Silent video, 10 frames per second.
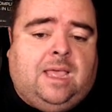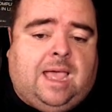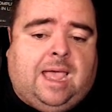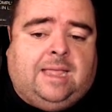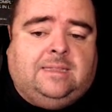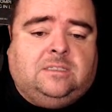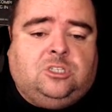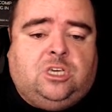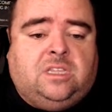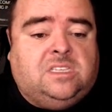and
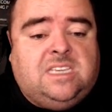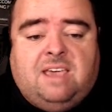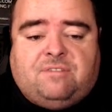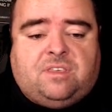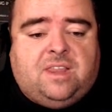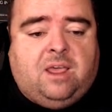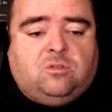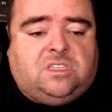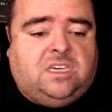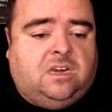you can see everything
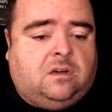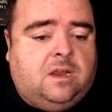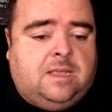else here.